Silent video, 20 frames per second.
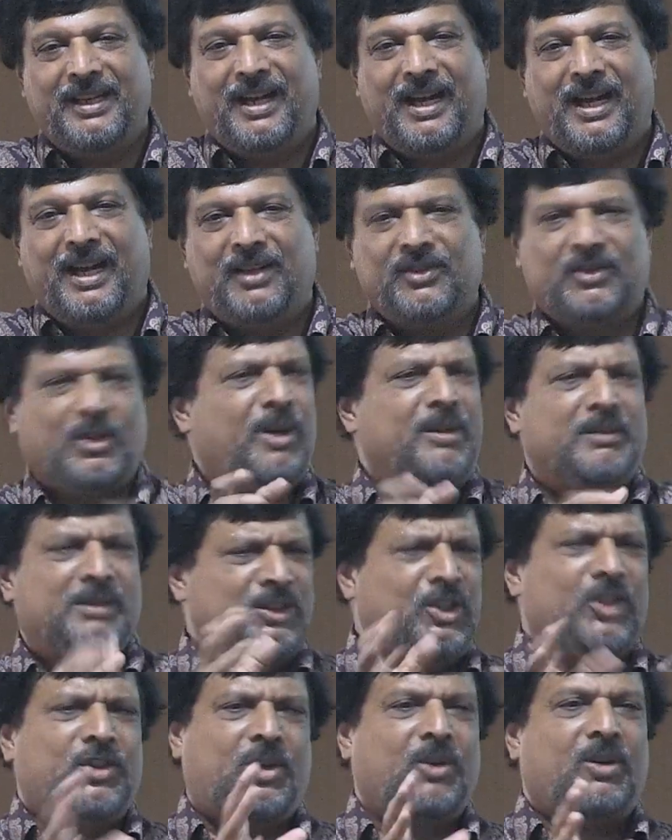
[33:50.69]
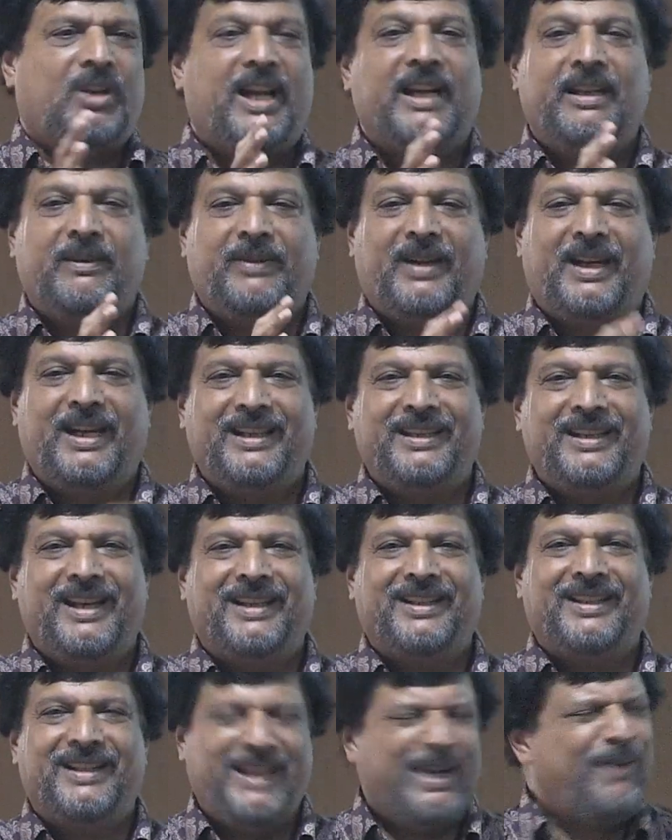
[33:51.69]
So just to clarify
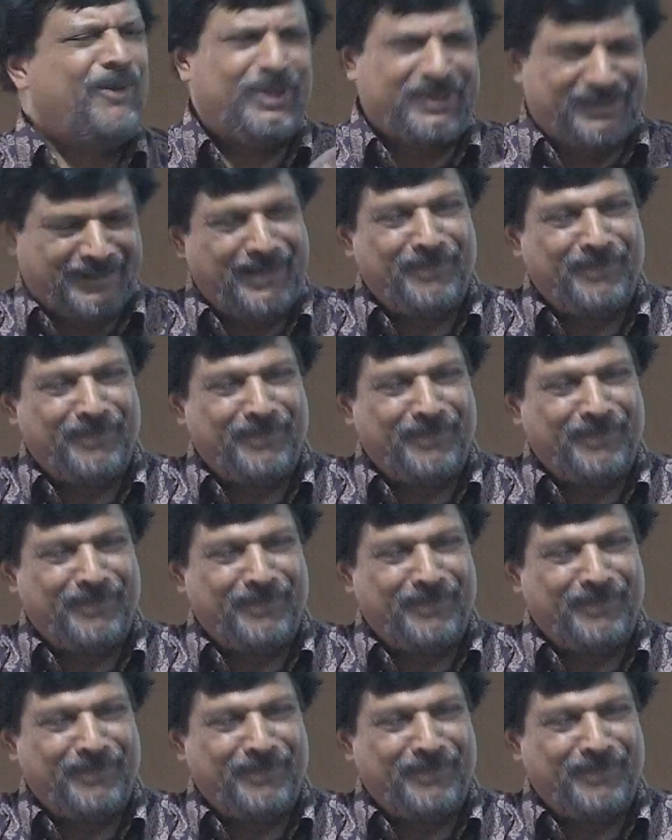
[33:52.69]
that there was